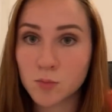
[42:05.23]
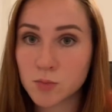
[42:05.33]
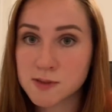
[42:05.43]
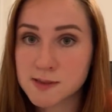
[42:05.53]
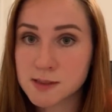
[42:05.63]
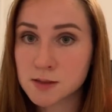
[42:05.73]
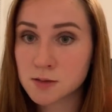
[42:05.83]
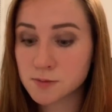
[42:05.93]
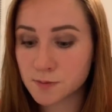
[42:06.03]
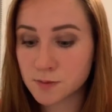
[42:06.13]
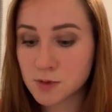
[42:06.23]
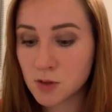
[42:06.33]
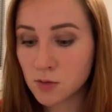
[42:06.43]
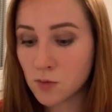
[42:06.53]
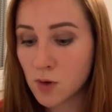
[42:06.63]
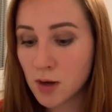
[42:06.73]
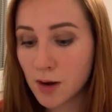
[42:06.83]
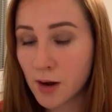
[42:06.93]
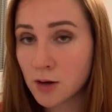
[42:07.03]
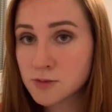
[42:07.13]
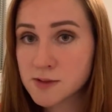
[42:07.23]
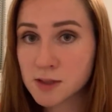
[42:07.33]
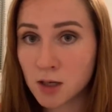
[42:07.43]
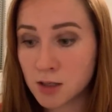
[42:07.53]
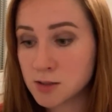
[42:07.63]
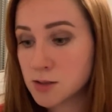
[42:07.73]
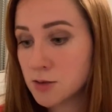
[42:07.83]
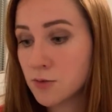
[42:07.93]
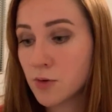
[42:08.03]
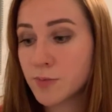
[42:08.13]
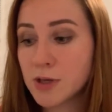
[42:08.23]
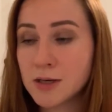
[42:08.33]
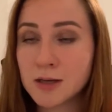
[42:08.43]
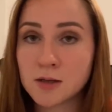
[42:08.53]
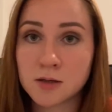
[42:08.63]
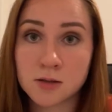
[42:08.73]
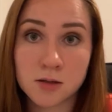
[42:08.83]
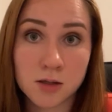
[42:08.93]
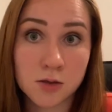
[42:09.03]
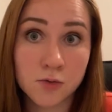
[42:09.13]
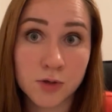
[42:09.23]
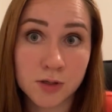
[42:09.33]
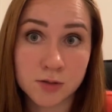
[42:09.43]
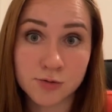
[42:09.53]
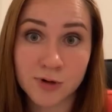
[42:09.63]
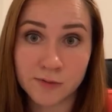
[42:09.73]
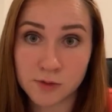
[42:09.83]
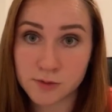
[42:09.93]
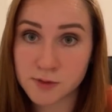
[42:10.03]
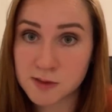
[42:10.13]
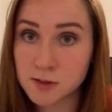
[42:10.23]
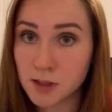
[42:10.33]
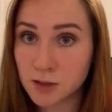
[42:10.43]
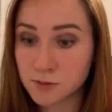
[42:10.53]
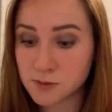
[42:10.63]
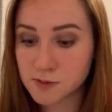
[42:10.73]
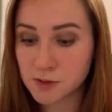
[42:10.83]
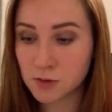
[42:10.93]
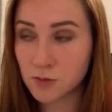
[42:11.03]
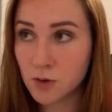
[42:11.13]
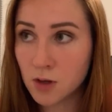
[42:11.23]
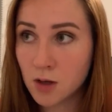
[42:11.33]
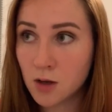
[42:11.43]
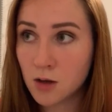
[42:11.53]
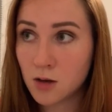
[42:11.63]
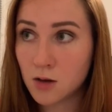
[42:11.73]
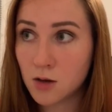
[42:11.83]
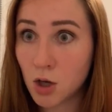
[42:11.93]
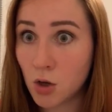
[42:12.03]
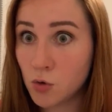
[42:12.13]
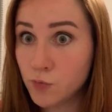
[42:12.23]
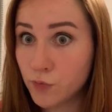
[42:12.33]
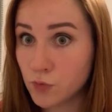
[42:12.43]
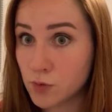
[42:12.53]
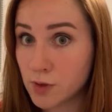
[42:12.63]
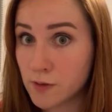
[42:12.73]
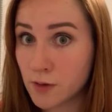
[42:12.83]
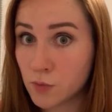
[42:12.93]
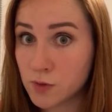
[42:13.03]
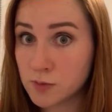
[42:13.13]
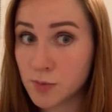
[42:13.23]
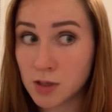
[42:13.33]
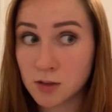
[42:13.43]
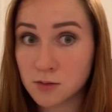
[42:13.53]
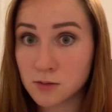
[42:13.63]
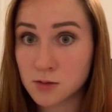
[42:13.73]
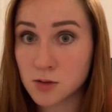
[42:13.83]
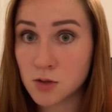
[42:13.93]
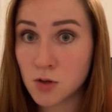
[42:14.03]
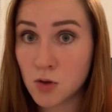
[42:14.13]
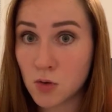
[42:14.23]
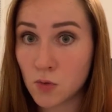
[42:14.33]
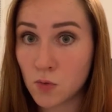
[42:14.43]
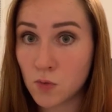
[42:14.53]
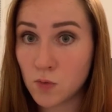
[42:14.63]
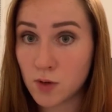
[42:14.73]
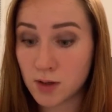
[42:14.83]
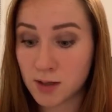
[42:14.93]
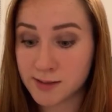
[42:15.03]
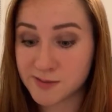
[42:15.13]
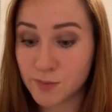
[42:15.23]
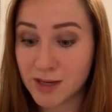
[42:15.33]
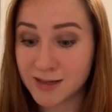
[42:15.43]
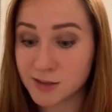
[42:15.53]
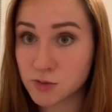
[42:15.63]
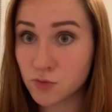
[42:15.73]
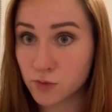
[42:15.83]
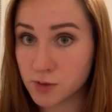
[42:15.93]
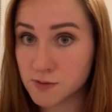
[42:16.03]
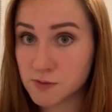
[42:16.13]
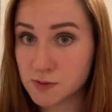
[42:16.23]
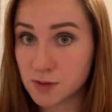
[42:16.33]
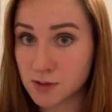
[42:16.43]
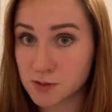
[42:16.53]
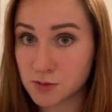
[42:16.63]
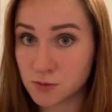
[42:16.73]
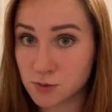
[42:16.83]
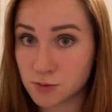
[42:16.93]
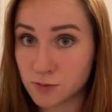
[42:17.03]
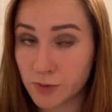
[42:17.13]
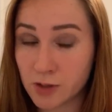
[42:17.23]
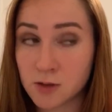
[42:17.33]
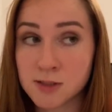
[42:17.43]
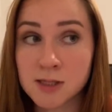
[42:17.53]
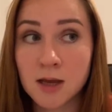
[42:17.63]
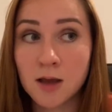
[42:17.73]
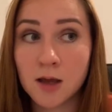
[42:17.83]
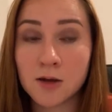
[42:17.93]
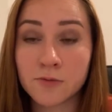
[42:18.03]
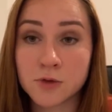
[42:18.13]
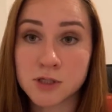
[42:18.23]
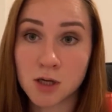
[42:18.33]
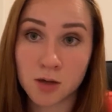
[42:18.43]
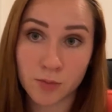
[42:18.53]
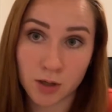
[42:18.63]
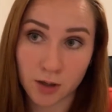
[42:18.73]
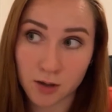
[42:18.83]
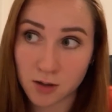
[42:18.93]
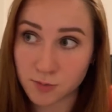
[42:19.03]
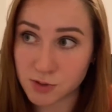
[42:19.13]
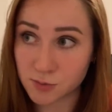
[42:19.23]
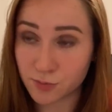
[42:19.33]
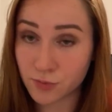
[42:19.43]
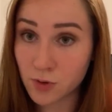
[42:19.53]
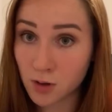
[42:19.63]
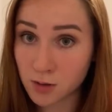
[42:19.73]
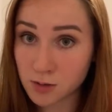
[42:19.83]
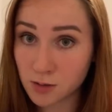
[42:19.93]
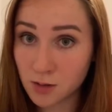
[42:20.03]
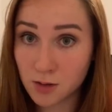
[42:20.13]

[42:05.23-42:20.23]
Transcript: but still no outside European Union travelers allowed. So hopefully there will be no as many tourists as usual, because every time I come to Prague,